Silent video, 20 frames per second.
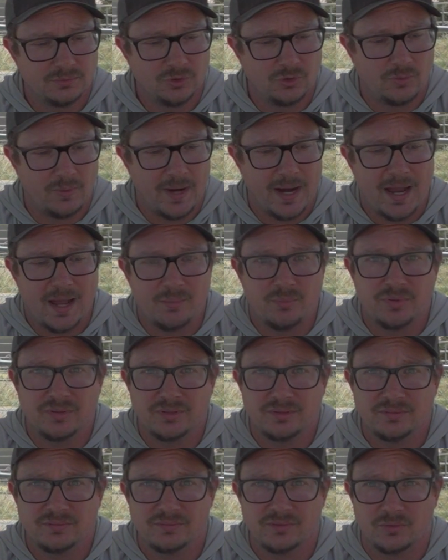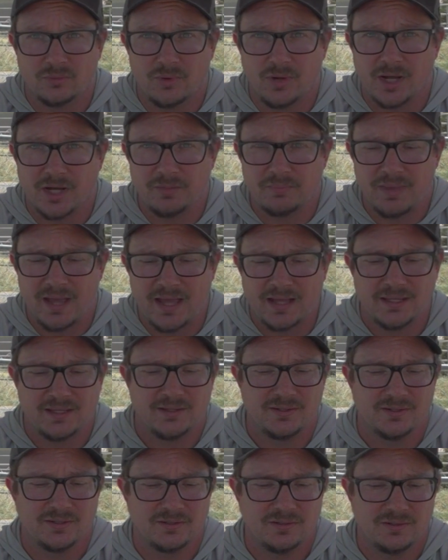grab the rod back
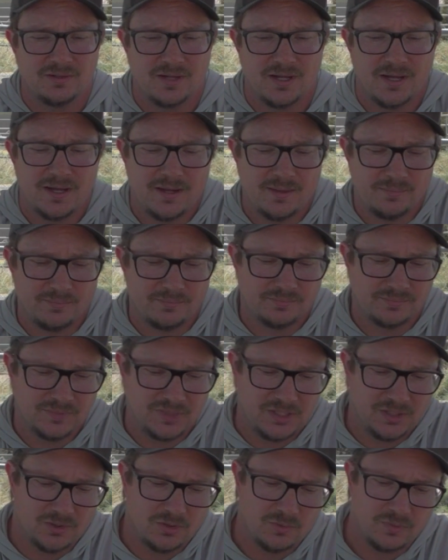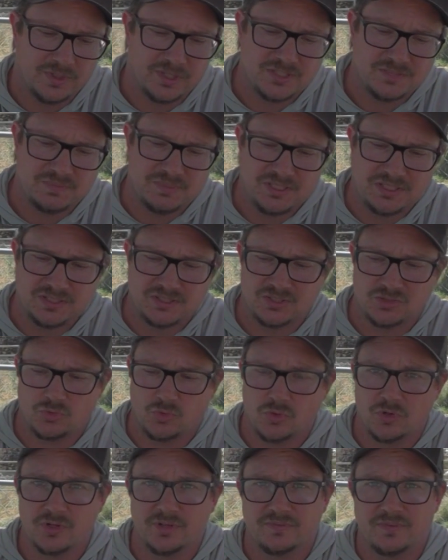here, you know, when it's being
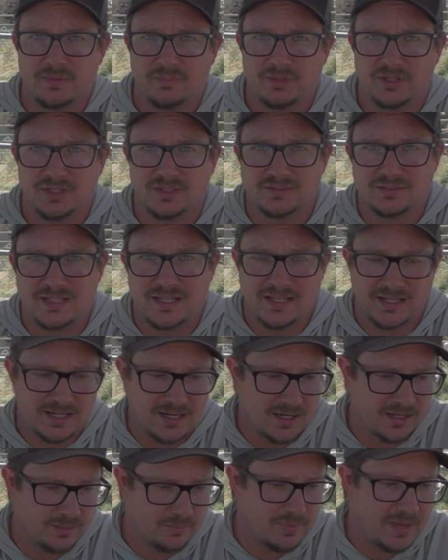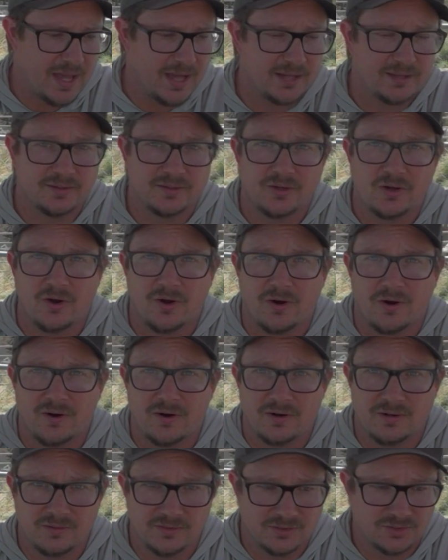stored, if I'm going to take it out of the back of the
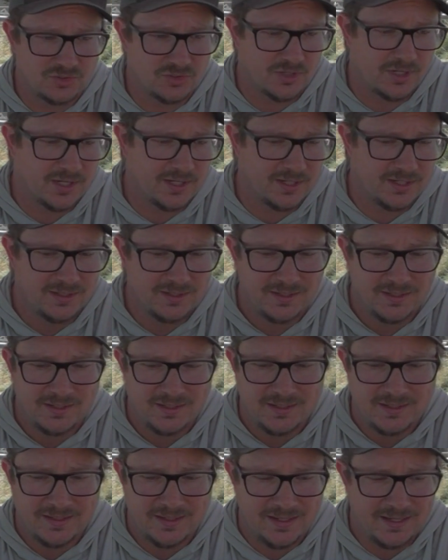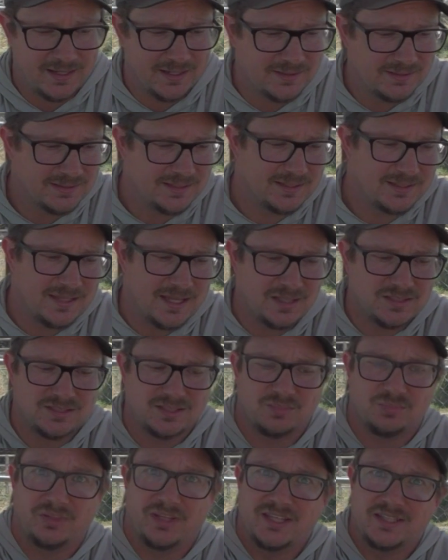car or the truck, and that's
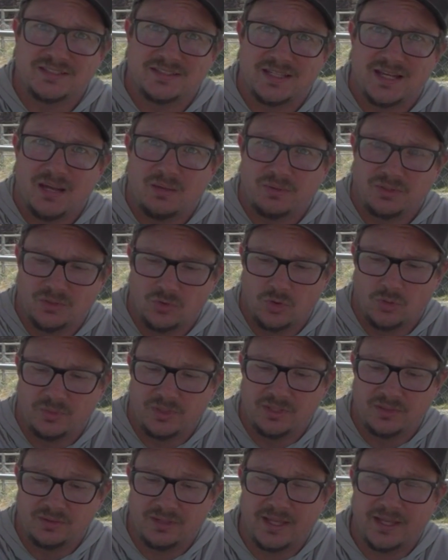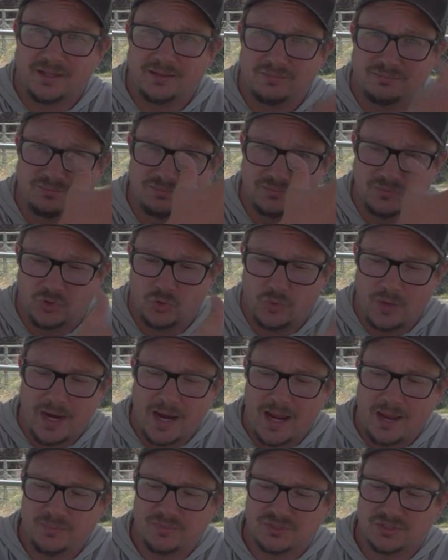a place that I would normally like
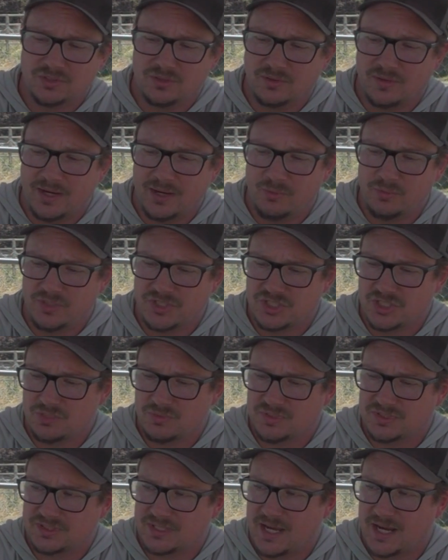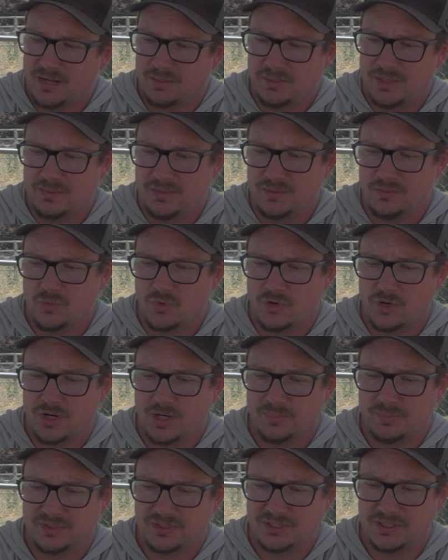grab. So I wish it was kind of maybe more
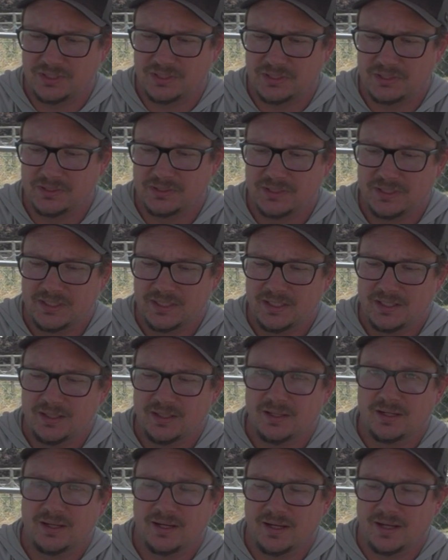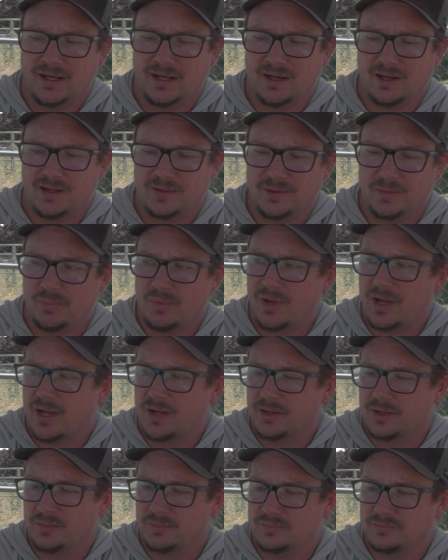up in here on the
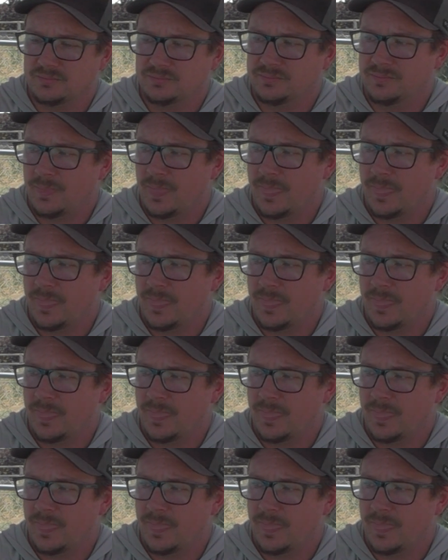bottom.